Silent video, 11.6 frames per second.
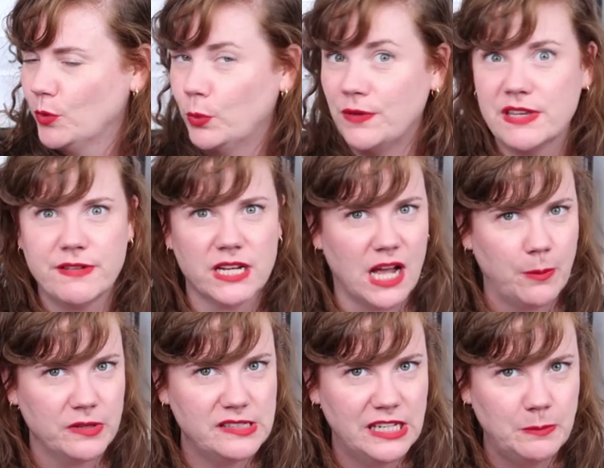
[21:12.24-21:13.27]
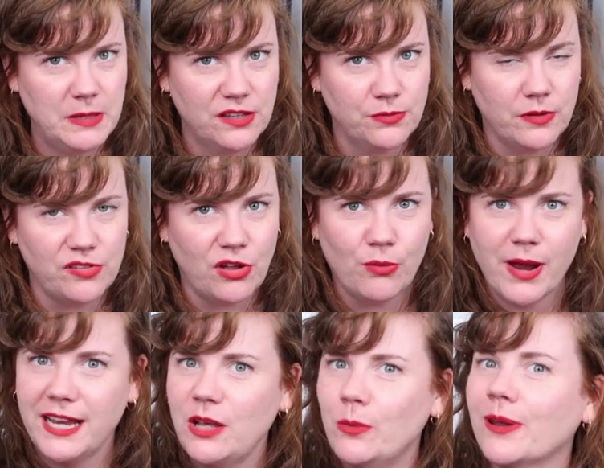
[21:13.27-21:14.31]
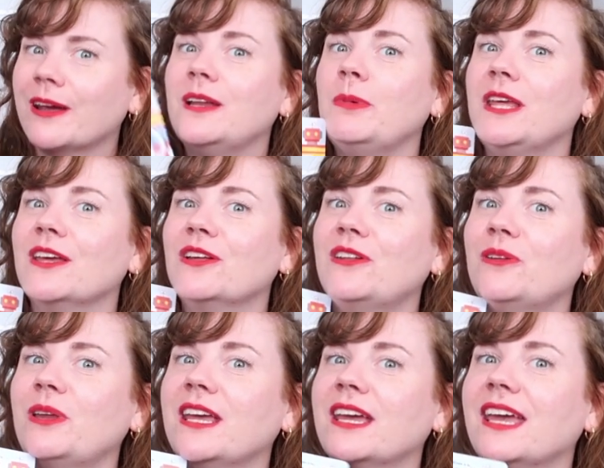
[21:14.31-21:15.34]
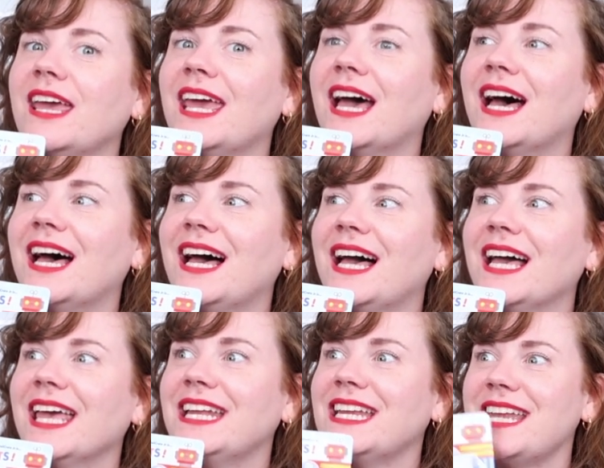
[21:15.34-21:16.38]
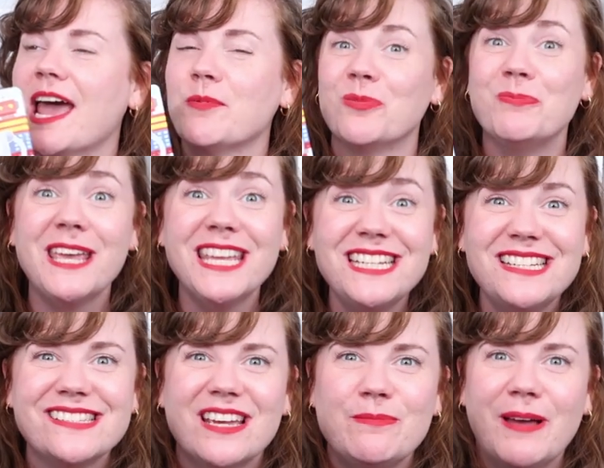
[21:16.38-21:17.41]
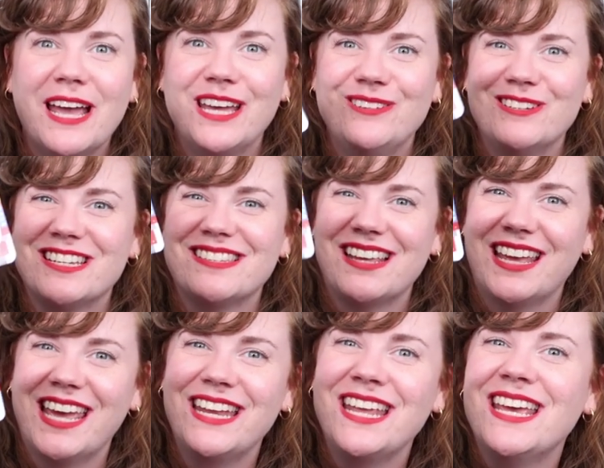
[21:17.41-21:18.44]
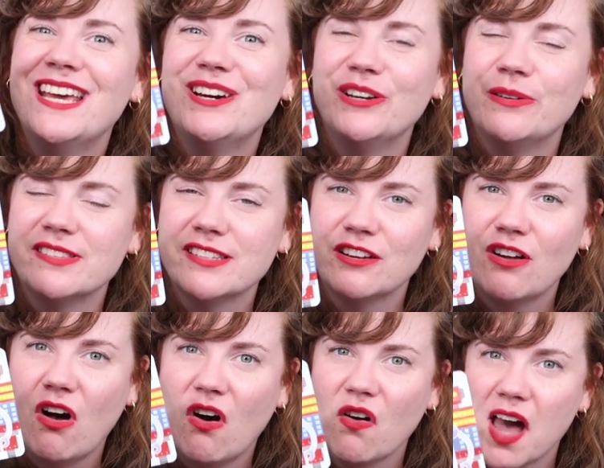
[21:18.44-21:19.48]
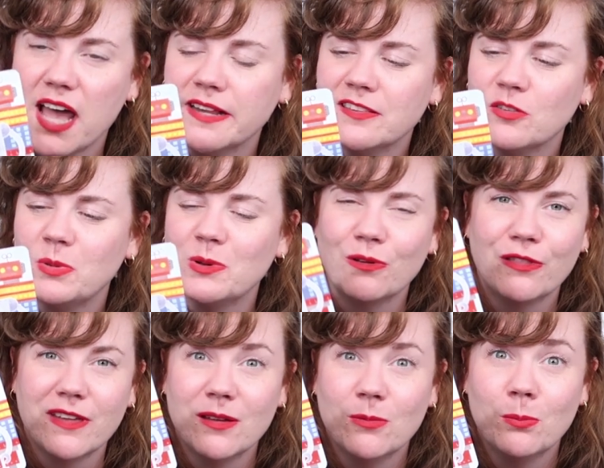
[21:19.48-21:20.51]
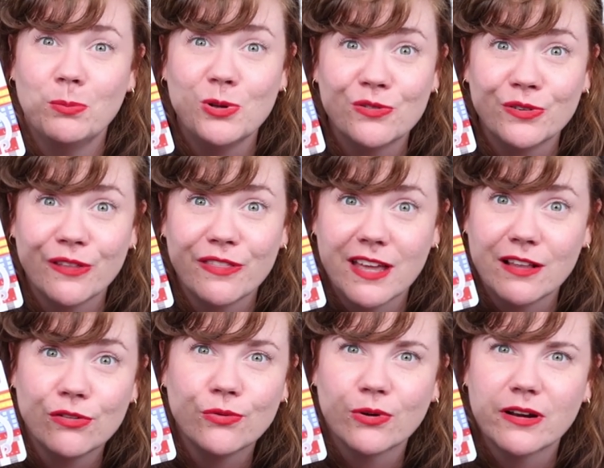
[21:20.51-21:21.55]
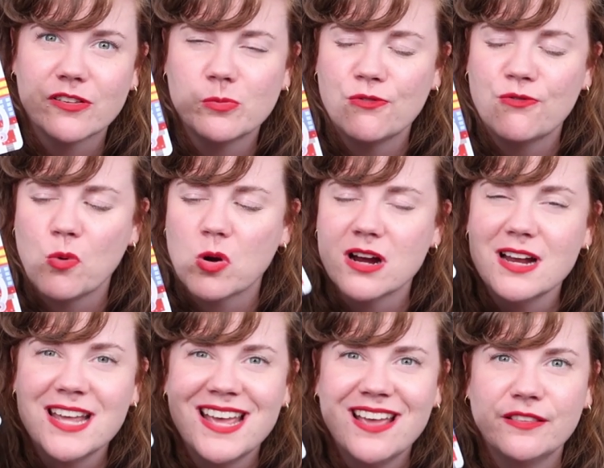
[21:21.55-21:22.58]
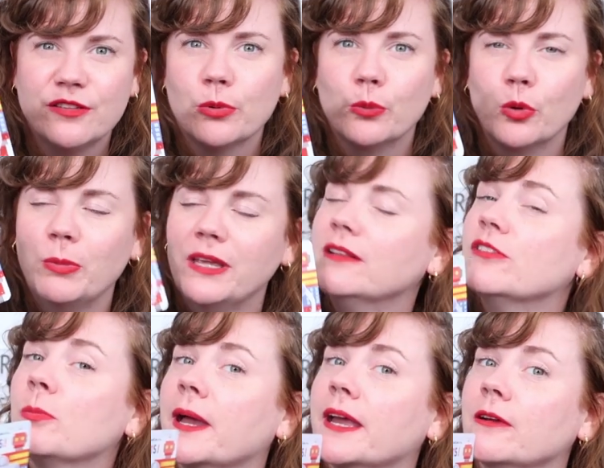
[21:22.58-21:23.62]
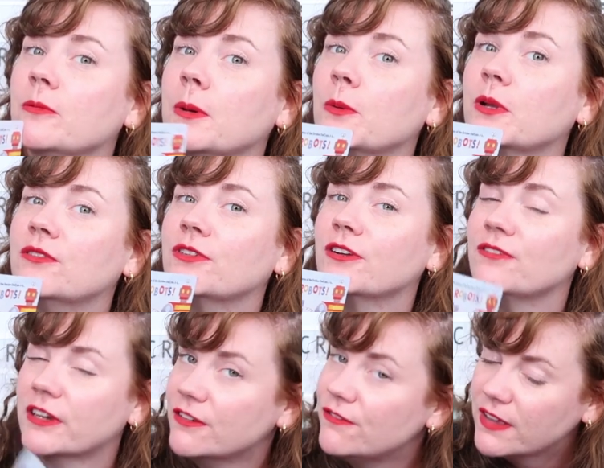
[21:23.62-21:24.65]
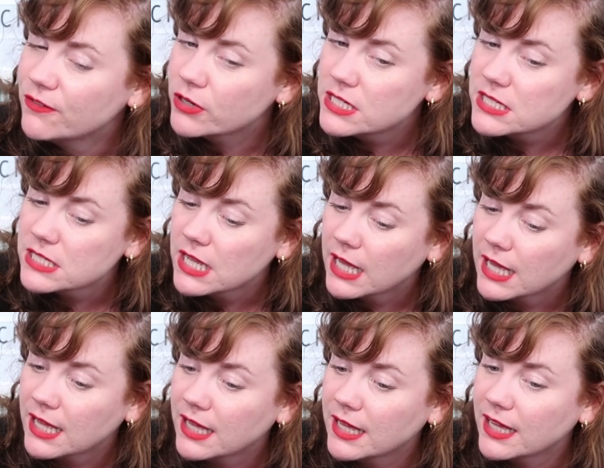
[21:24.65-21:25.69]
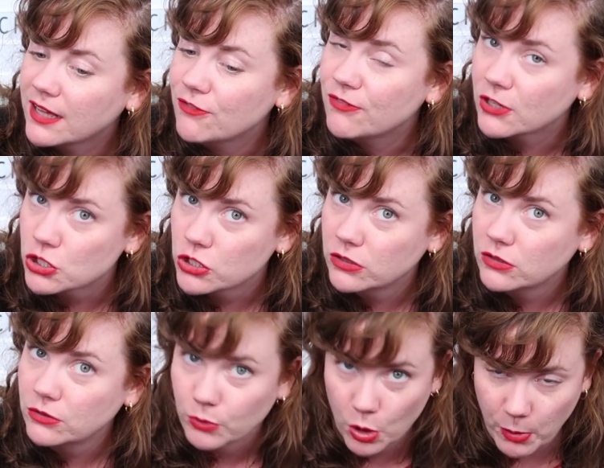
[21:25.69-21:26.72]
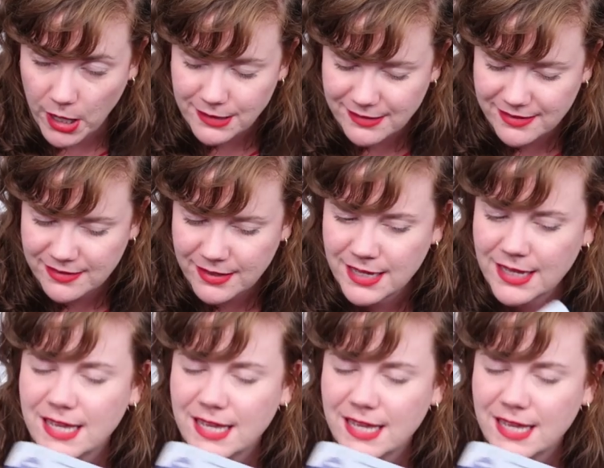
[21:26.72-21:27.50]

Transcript: We've given a couple sneak peeks for this already. We're going to be including an enamel pin designed by Anusha Syed, who has done all kinds of beautiful things for us before. This one will be inspired by one of our very favorite fictional robots.